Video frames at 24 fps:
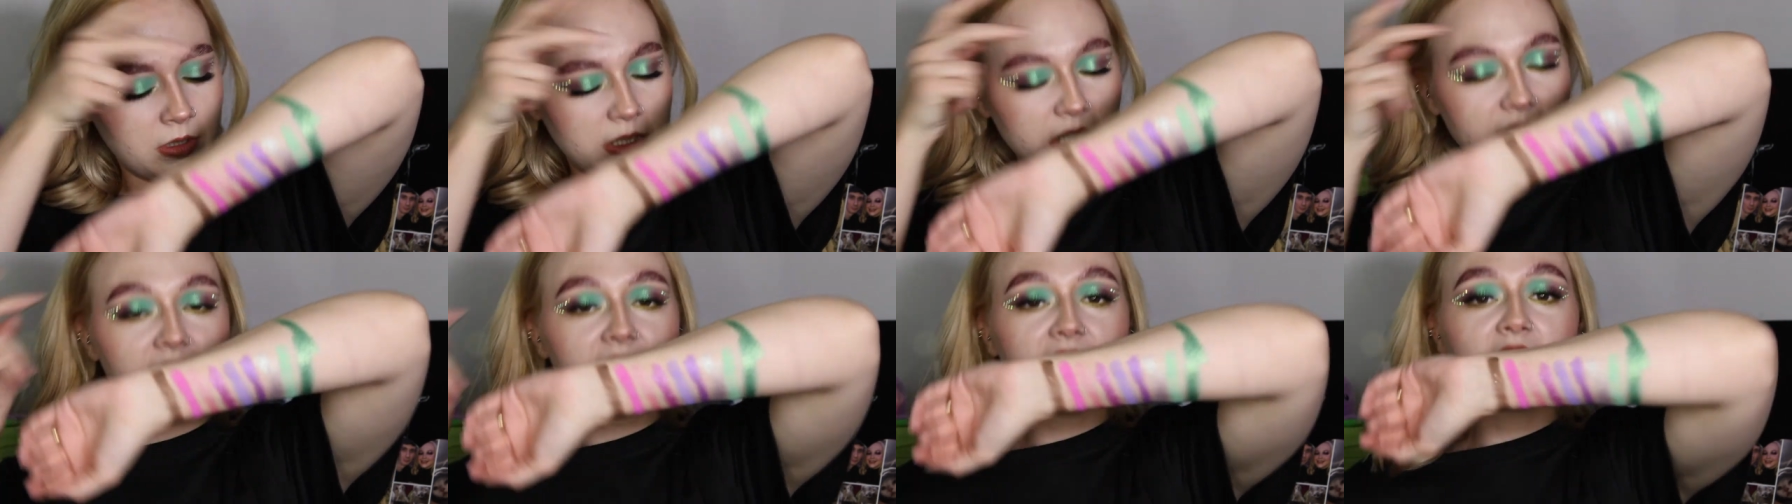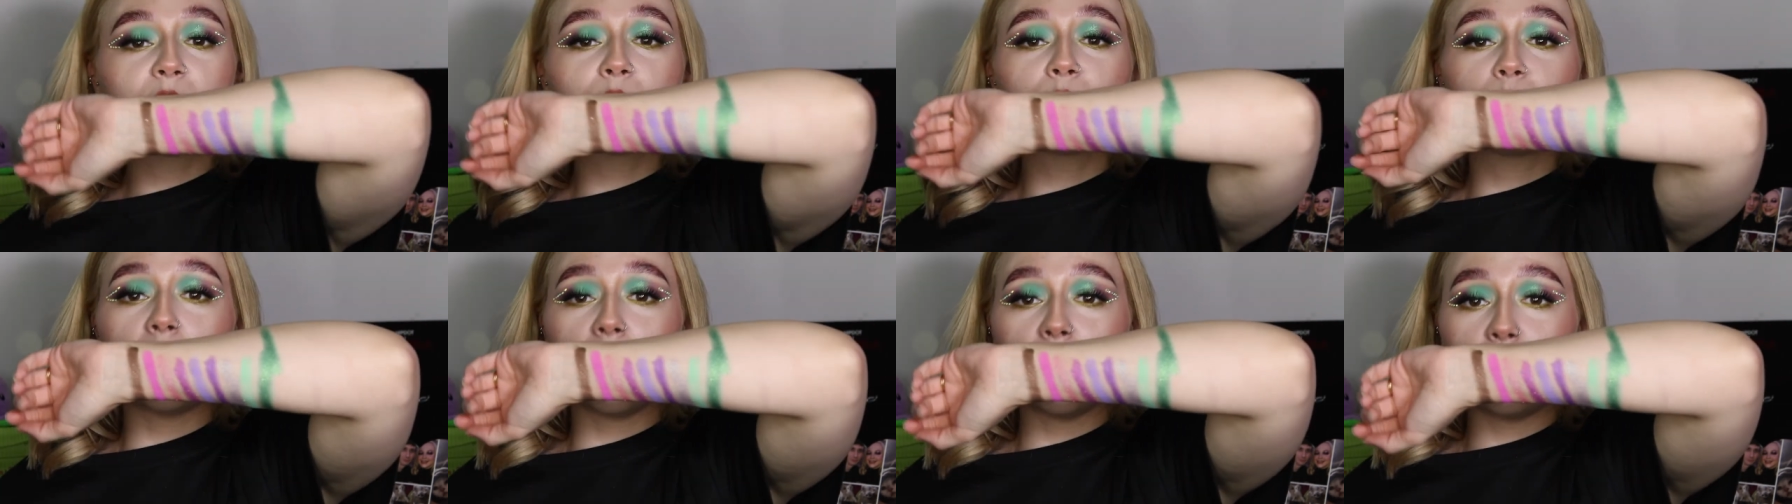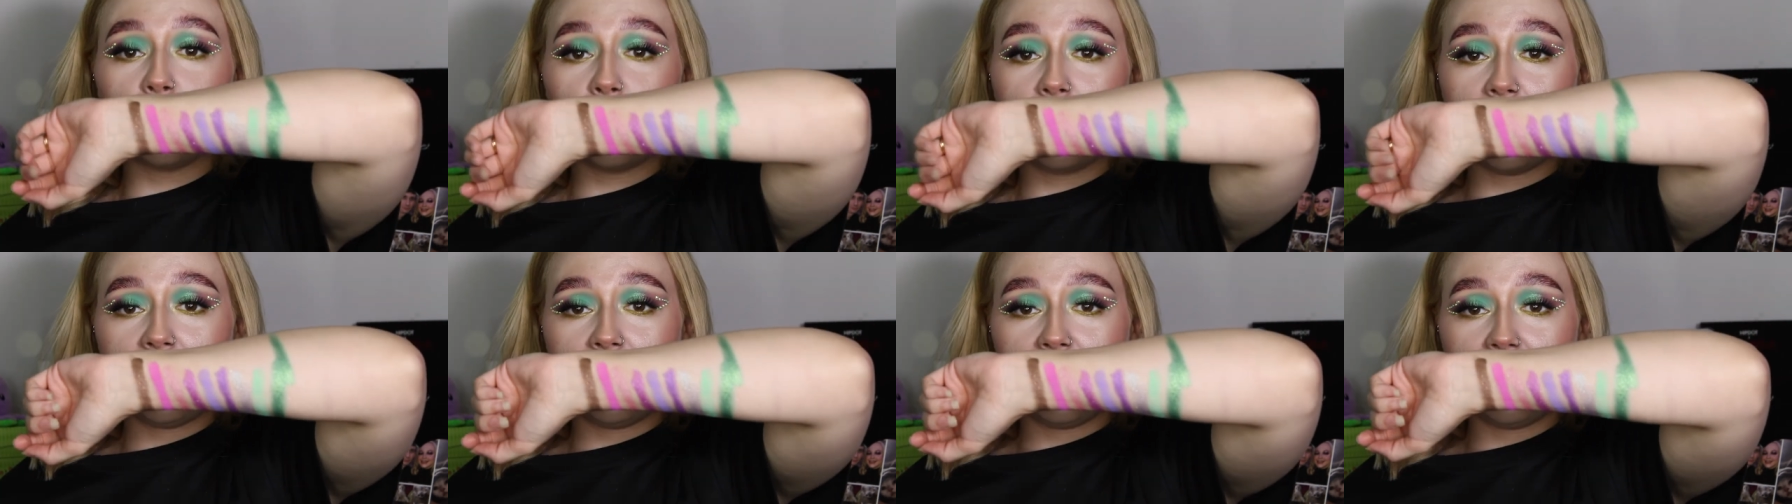This is
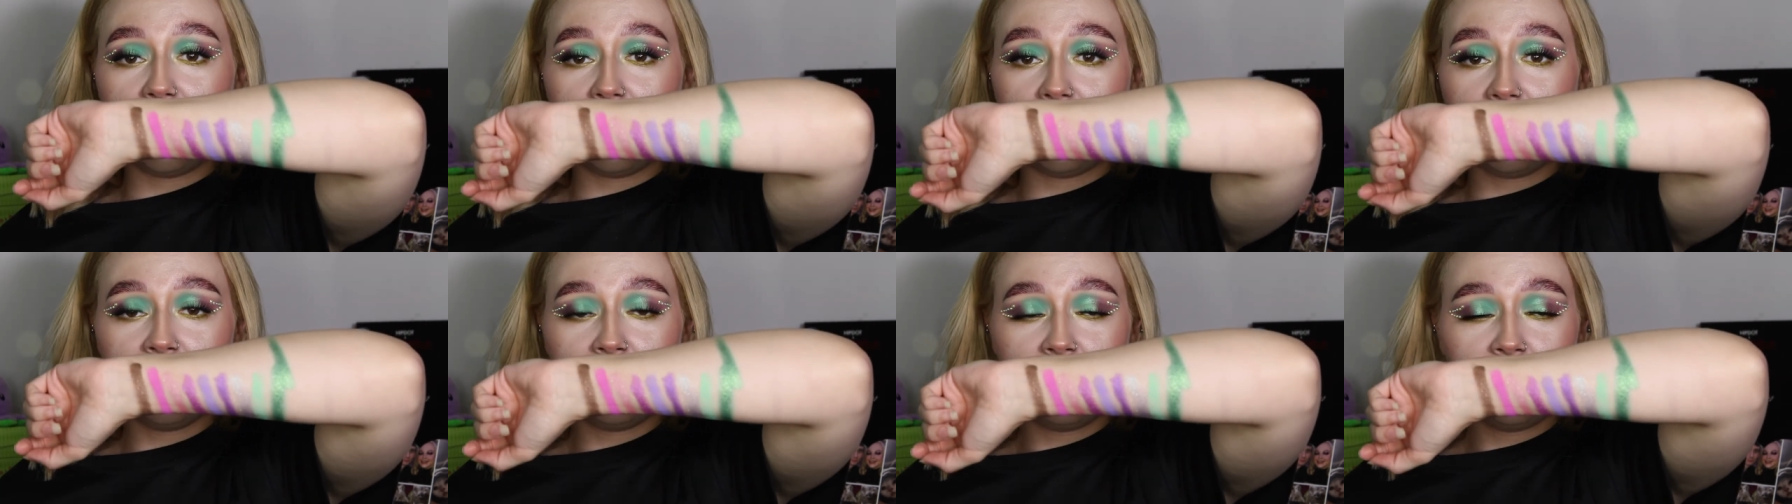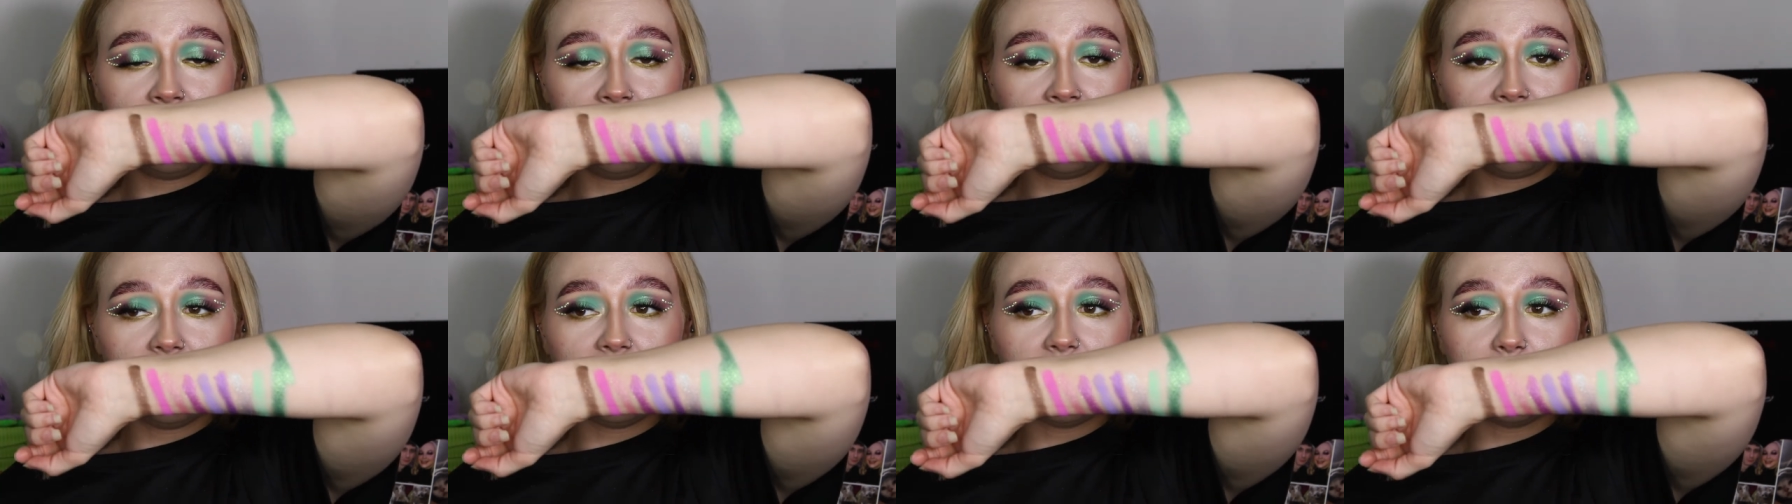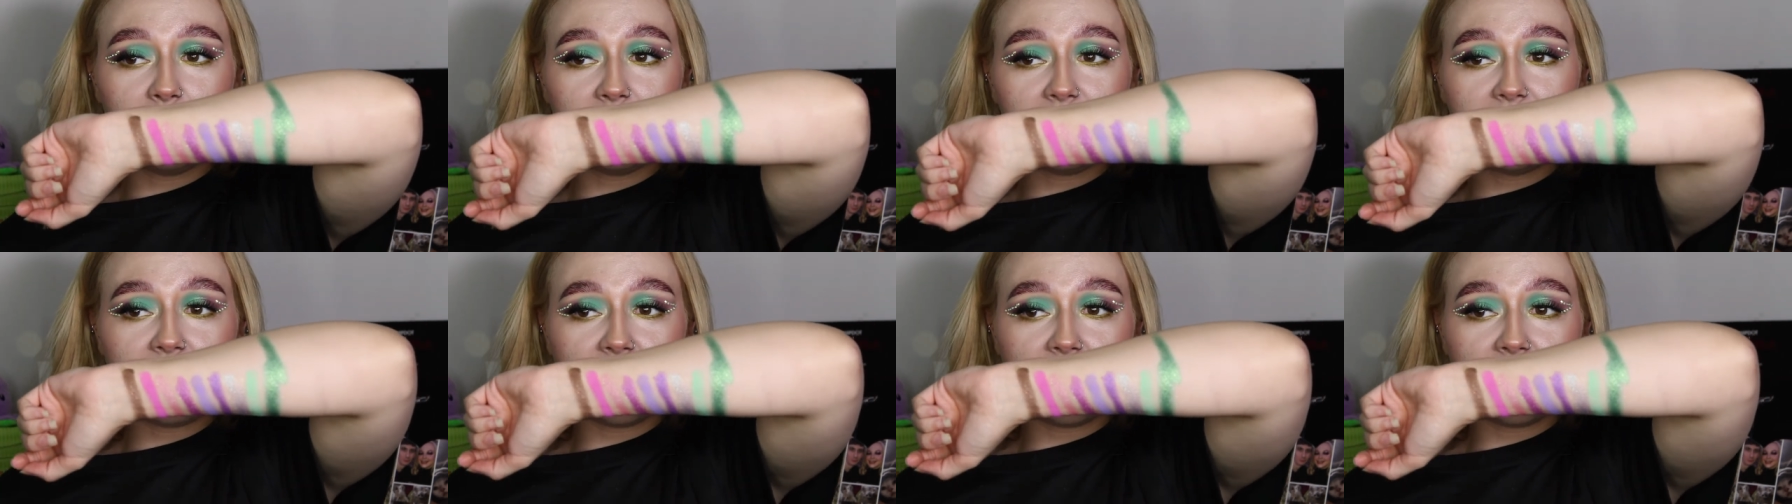Bonehead, and let me